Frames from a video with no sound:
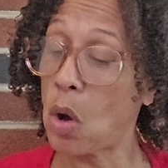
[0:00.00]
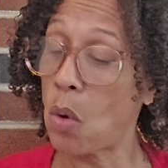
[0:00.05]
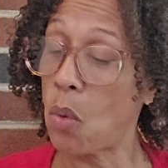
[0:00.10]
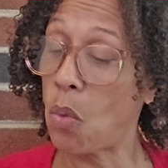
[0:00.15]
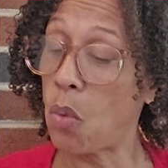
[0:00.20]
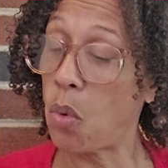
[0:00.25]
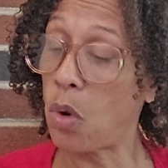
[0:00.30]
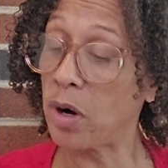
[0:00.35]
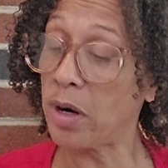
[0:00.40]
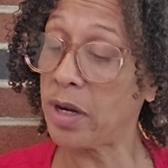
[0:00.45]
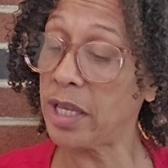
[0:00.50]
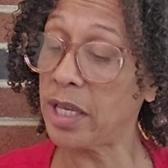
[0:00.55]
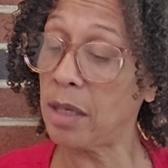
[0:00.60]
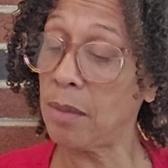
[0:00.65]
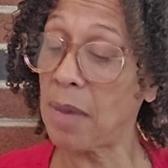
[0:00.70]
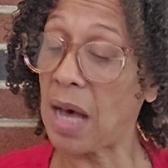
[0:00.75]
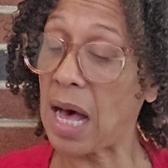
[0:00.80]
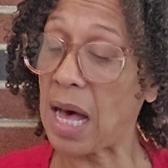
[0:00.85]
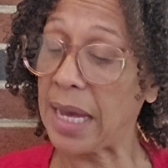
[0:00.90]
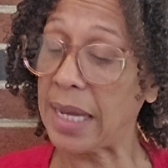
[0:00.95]
Working
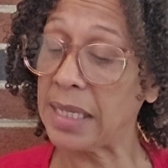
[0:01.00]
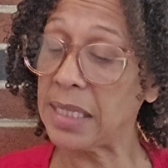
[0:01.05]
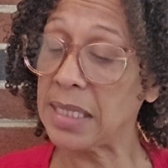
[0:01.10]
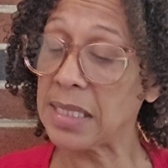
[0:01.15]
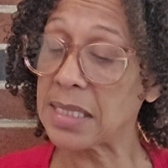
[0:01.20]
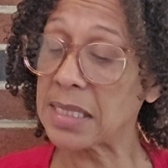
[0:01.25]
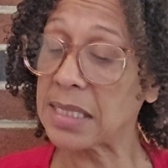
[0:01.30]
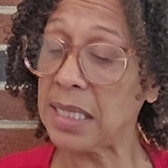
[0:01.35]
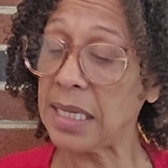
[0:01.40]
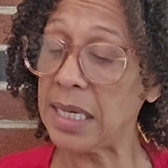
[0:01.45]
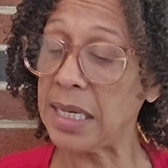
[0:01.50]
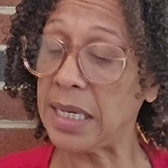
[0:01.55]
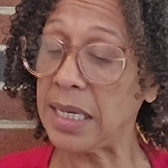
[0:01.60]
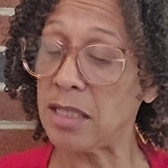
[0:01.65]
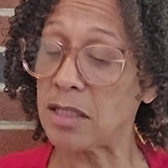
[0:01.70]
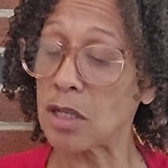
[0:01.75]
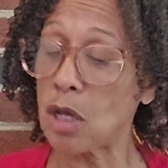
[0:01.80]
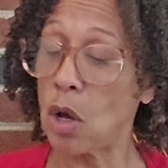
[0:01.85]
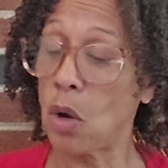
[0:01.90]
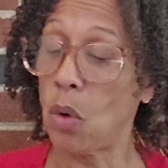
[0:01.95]
behind the
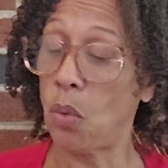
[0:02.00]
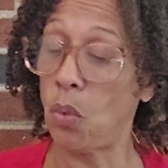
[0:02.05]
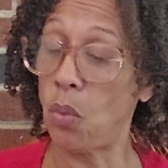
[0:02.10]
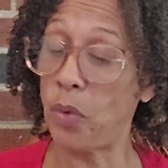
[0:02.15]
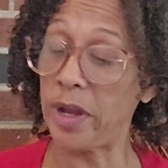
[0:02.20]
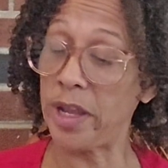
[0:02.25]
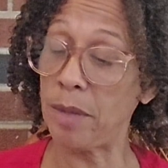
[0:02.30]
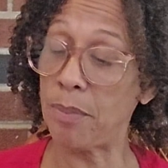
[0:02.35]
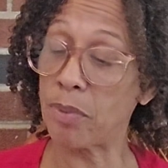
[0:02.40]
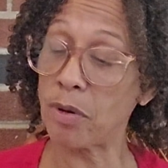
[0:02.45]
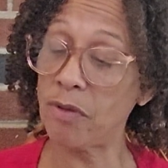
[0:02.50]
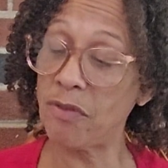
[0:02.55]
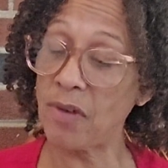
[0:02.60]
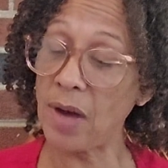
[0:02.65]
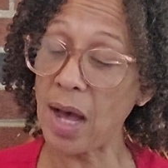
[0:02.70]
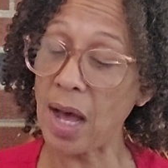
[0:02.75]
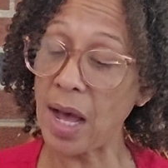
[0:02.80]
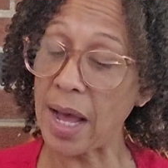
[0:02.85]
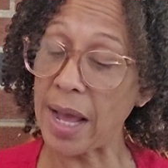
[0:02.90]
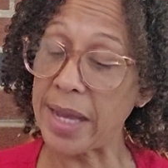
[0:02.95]
scenes, we
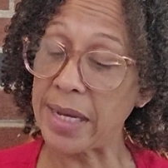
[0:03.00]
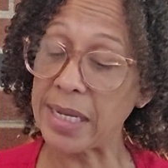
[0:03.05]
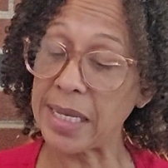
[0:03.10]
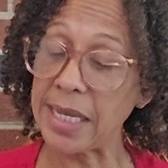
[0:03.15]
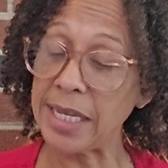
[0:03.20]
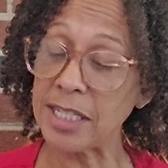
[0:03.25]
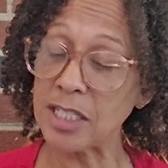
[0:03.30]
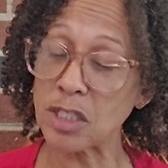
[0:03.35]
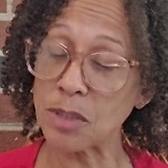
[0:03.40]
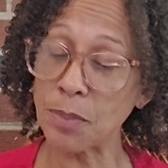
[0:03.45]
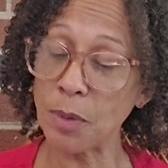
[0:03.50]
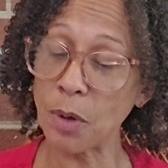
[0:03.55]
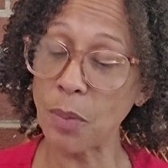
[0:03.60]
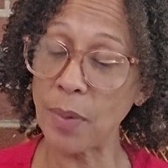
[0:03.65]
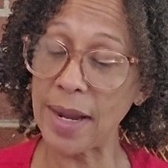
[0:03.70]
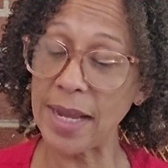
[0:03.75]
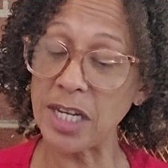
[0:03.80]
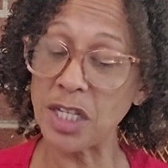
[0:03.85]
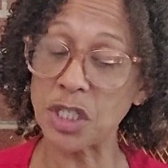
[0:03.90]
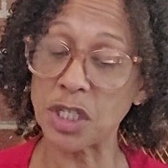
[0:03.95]
provide
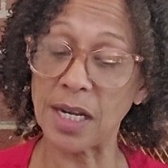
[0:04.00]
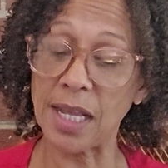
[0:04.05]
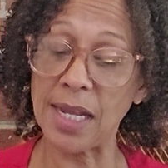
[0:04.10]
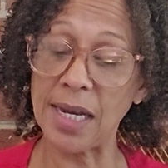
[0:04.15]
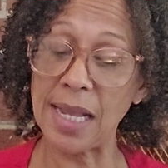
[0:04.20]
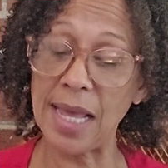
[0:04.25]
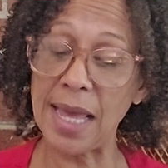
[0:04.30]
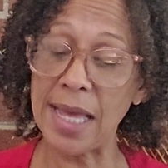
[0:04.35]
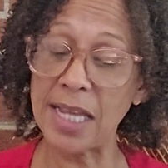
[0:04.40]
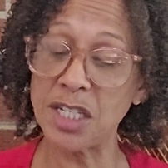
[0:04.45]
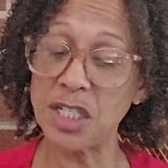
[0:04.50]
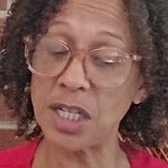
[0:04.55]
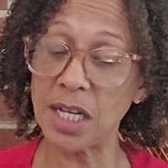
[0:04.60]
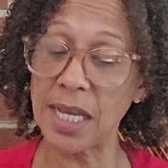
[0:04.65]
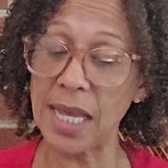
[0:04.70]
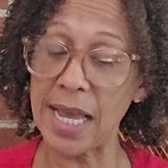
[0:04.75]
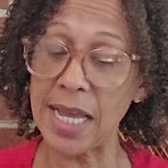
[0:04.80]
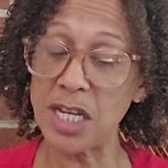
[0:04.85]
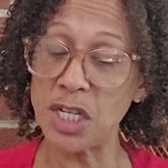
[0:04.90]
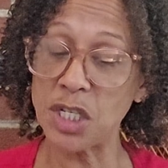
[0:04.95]
inspiration and
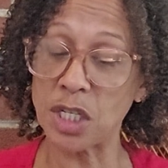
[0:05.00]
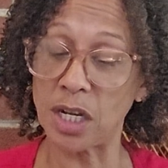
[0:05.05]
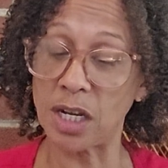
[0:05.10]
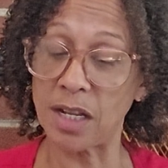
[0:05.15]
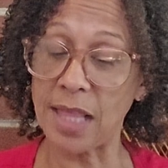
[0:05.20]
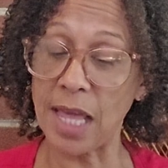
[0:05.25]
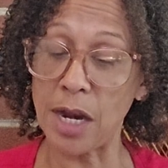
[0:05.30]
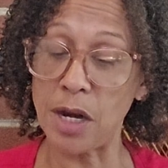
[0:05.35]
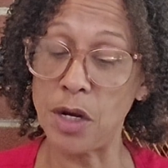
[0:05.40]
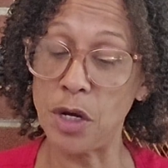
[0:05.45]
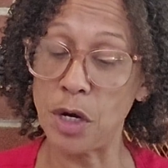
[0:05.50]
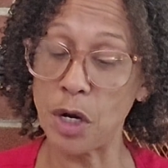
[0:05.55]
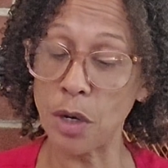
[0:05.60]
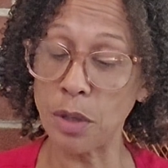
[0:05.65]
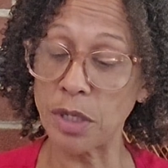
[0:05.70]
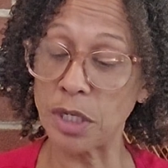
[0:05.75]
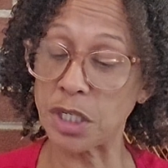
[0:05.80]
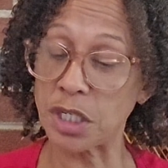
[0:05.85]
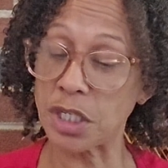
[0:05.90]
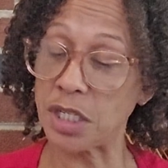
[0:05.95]
education that
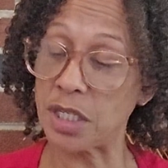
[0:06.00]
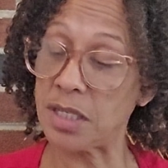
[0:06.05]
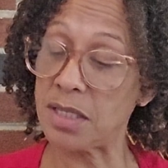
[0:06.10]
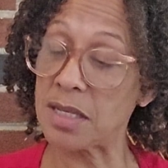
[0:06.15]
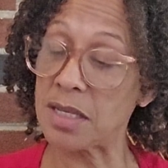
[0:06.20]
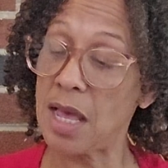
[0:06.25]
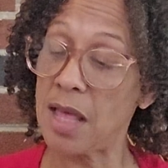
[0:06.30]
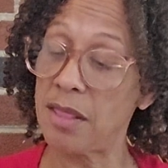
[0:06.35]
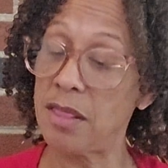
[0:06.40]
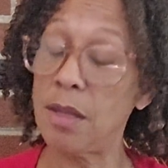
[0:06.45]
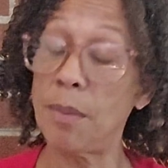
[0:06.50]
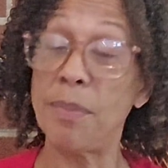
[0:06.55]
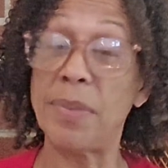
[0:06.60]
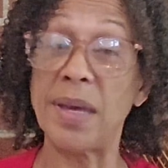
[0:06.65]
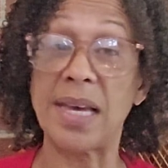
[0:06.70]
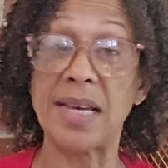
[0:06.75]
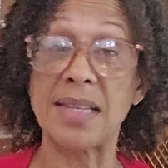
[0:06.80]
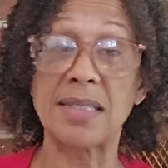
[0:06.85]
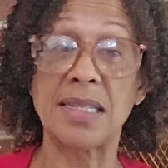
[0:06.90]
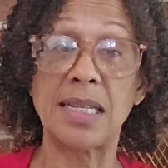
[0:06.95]
nourishes the
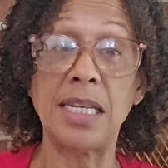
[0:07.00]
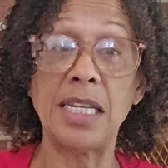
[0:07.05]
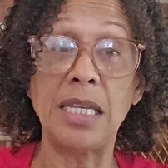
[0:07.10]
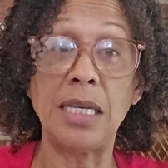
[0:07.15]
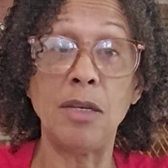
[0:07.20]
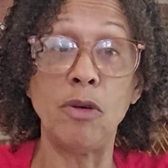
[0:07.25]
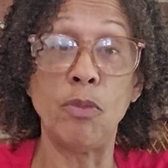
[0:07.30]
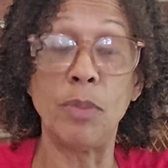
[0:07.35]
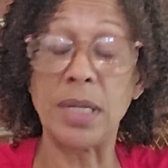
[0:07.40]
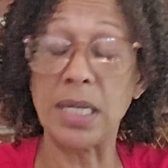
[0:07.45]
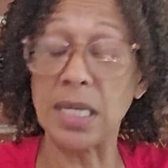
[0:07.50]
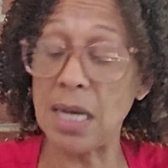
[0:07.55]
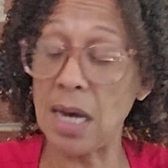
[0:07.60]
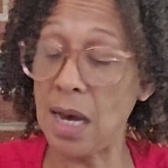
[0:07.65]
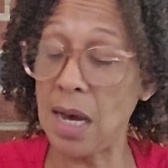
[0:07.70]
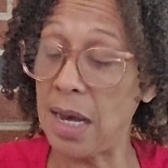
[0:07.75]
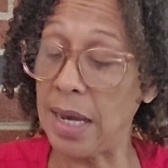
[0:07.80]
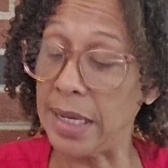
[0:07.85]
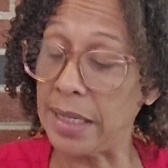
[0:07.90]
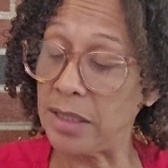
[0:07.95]
best in
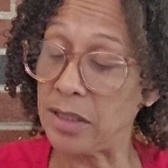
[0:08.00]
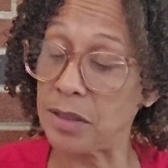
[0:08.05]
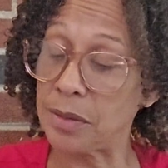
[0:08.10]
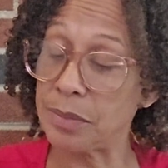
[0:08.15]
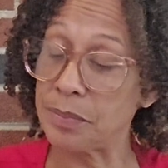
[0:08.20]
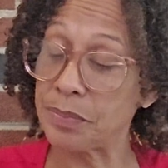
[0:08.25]
humankind,